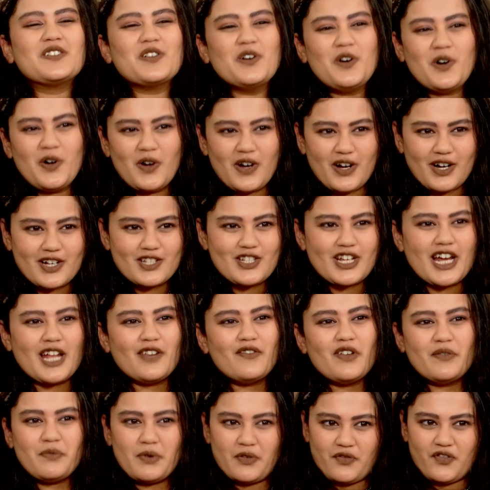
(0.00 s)
So,
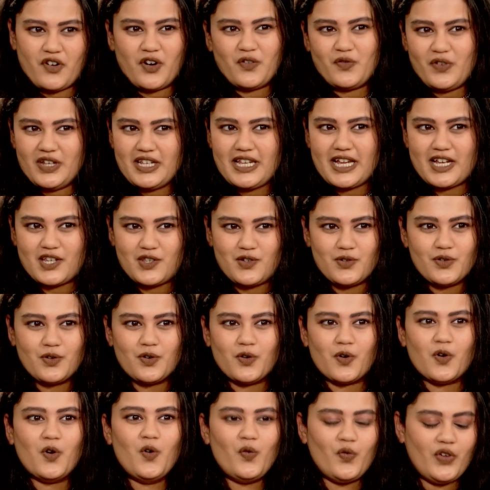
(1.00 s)
Janhvi, before we let you
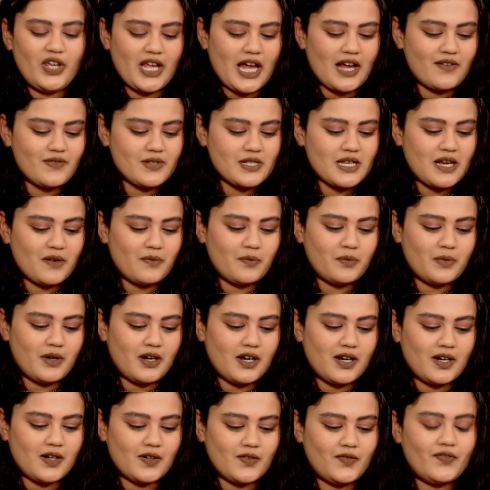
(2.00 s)
go, we have
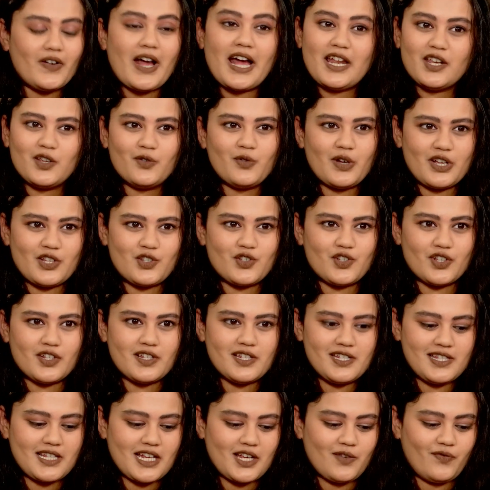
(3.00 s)
some fan
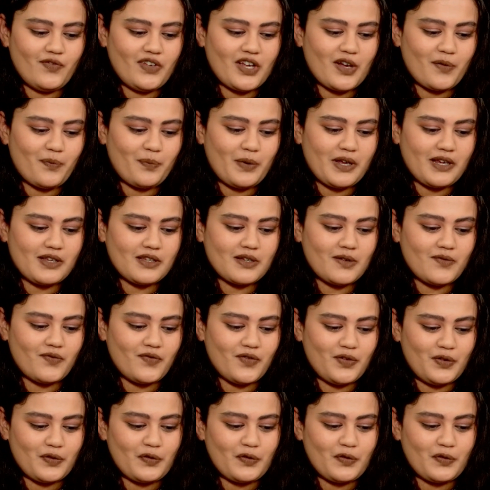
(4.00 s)
questions that we have picked up for